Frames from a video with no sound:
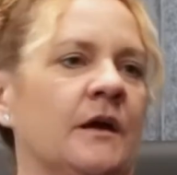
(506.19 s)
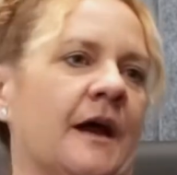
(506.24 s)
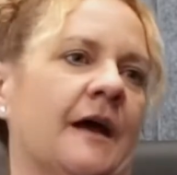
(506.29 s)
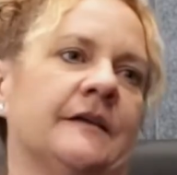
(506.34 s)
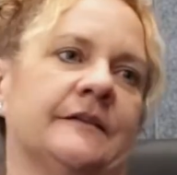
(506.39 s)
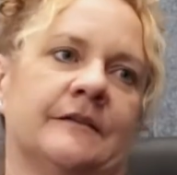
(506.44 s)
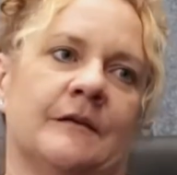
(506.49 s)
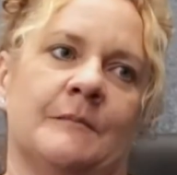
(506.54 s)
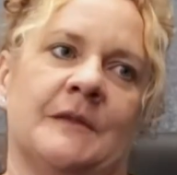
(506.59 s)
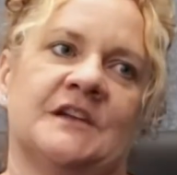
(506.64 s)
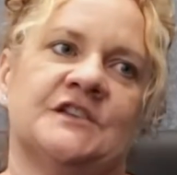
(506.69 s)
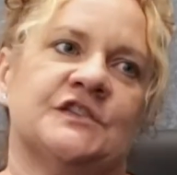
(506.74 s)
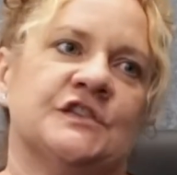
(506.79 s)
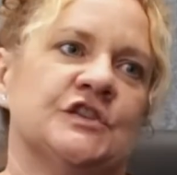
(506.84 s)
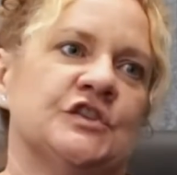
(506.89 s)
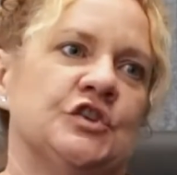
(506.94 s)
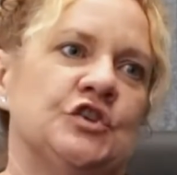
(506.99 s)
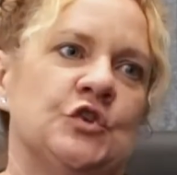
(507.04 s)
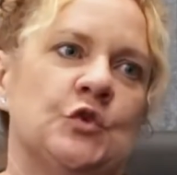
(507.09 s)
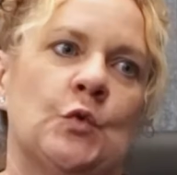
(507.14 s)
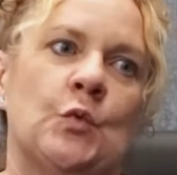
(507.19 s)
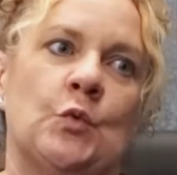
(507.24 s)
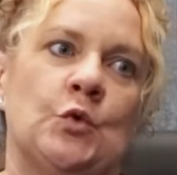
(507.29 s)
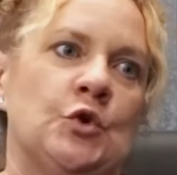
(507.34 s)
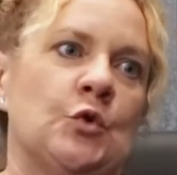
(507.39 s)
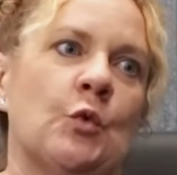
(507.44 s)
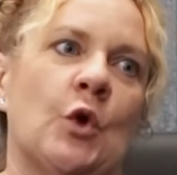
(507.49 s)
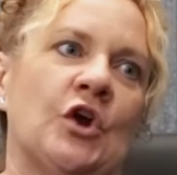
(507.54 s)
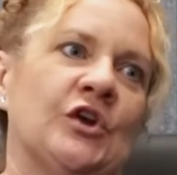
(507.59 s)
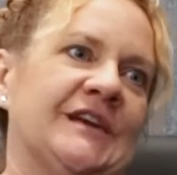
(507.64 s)
As I mentioned,
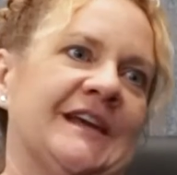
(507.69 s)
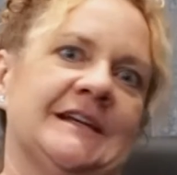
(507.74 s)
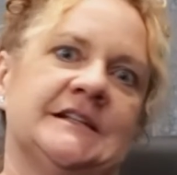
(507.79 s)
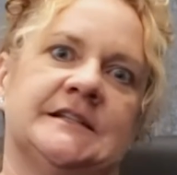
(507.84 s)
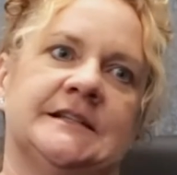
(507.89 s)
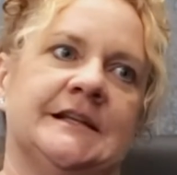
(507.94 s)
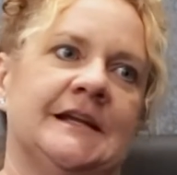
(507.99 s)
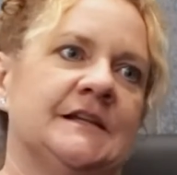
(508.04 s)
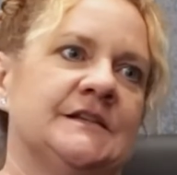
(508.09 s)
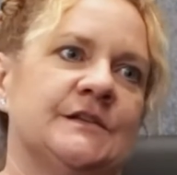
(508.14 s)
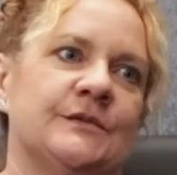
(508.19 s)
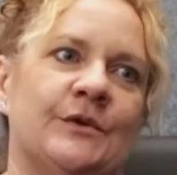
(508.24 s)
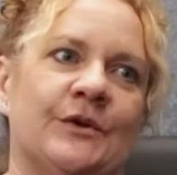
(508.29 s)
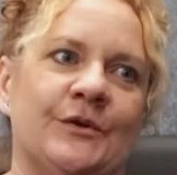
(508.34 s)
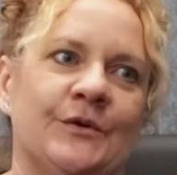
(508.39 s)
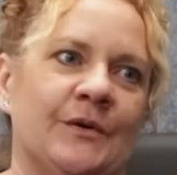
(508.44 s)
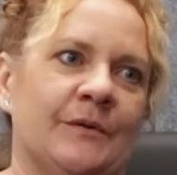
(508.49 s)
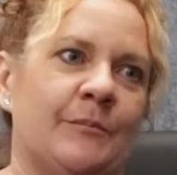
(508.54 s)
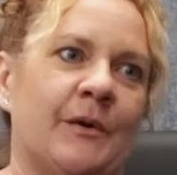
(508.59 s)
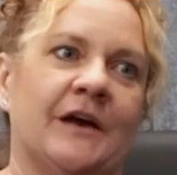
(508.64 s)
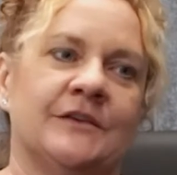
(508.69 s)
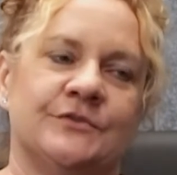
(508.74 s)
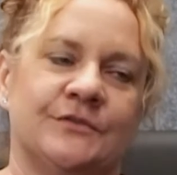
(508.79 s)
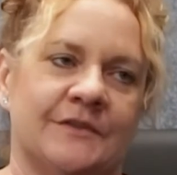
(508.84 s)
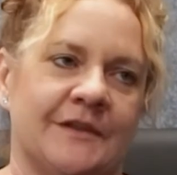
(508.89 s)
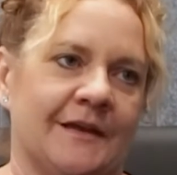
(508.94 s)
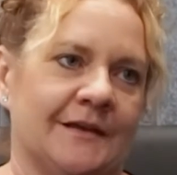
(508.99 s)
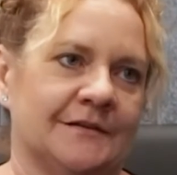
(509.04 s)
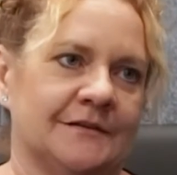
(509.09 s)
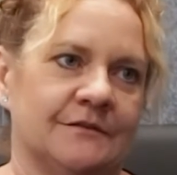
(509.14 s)
you won't get to net zero by
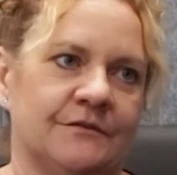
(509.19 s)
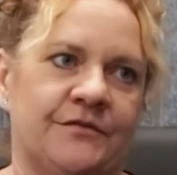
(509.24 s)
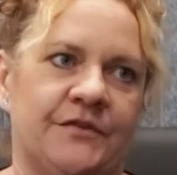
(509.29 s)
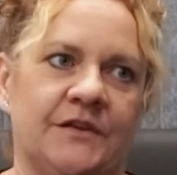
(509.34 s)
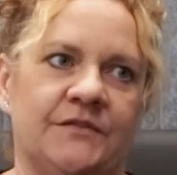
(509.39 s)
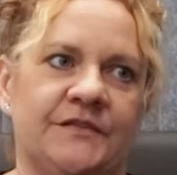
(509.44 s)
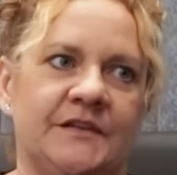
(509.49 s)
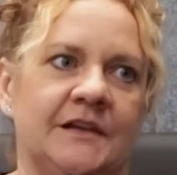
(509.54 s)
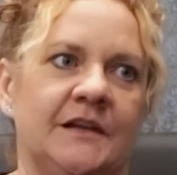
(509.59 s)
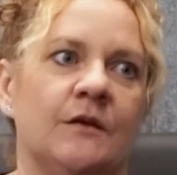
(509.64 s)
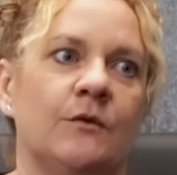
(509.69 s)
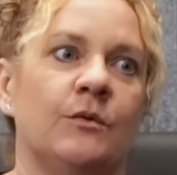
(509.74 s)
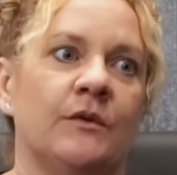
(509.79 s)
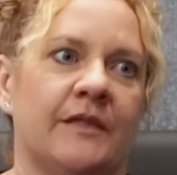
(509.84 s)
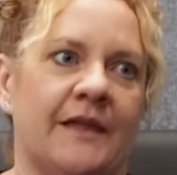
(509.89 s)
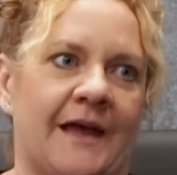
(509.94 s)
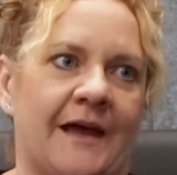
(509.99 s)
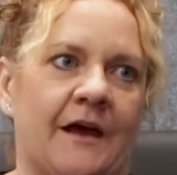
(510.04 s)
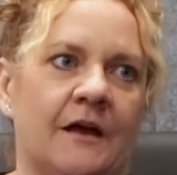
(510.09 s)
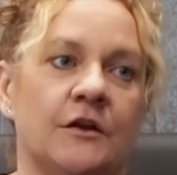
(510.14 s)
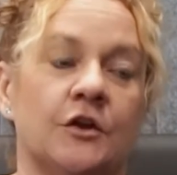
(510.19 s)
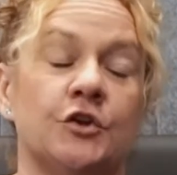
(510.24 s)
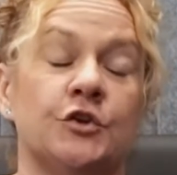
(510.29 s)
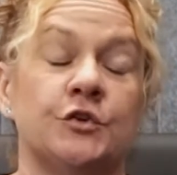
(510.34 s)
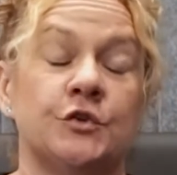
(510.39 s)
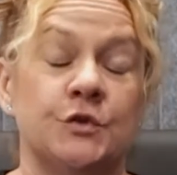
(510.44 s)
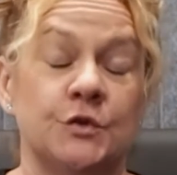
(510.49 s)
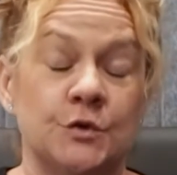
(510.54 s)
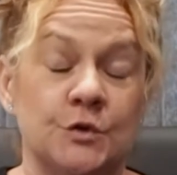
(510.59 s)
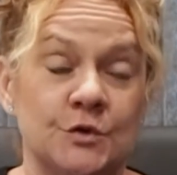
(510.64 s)
2050 without
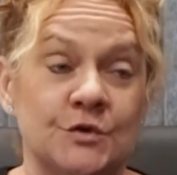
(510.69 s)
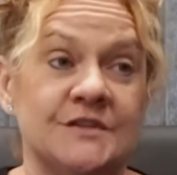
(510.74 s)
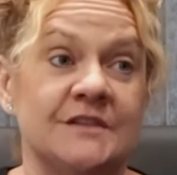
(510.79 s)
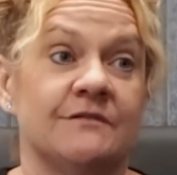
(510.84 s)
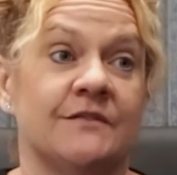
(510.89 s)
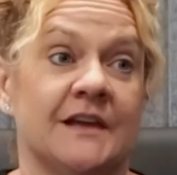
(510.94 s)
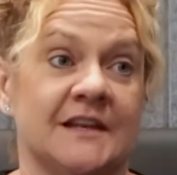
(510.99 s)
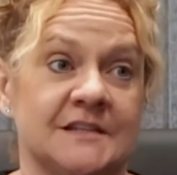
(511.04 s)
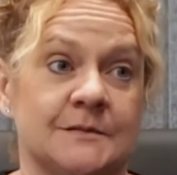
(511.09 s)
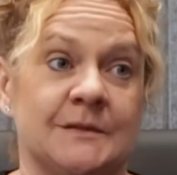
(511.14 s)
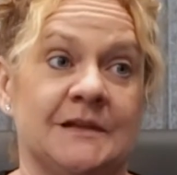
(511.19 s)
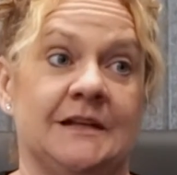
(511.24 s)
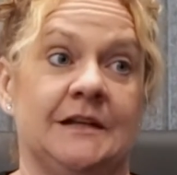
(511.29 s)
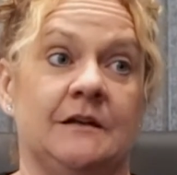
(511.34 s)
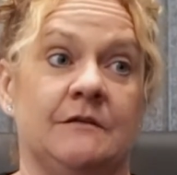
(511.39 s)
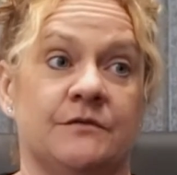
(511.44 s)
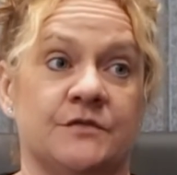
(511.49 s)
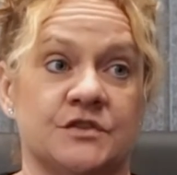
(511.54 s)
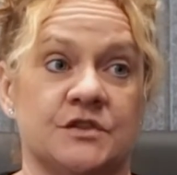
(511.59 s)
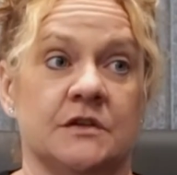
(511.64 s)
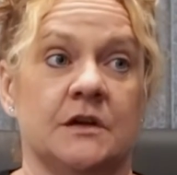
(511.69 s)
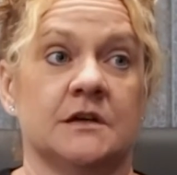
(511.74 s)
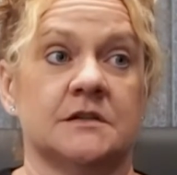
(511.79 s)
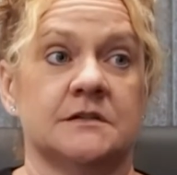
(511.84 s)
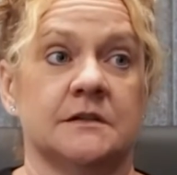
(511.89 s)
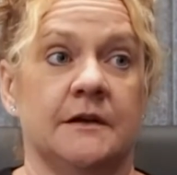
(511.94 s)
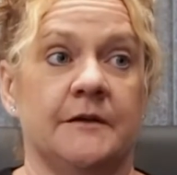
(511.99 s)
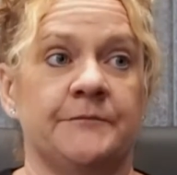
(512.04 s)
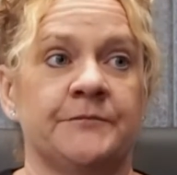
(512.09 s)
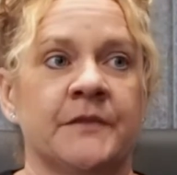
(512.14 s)
huge investment in
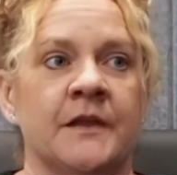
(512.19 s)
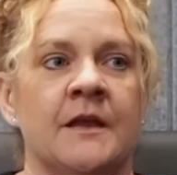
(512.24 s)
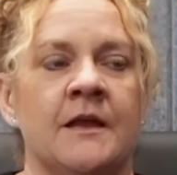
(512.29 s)
infrastructure.